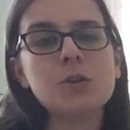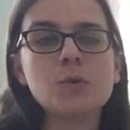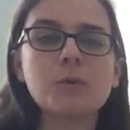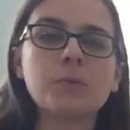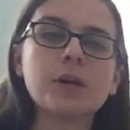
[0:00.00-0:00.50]
You
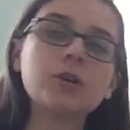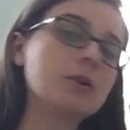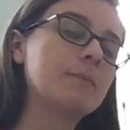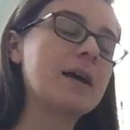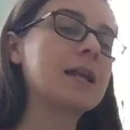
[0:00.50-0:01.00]
can bring
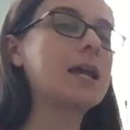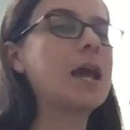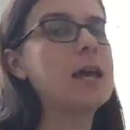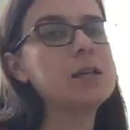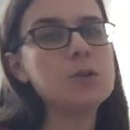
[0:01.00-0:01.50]
your bunny
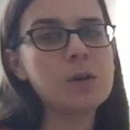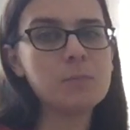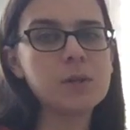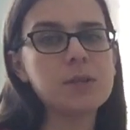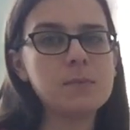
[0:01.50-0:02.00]
and you can
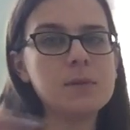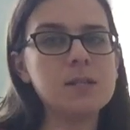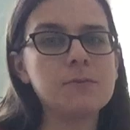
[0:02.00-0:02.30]
put them in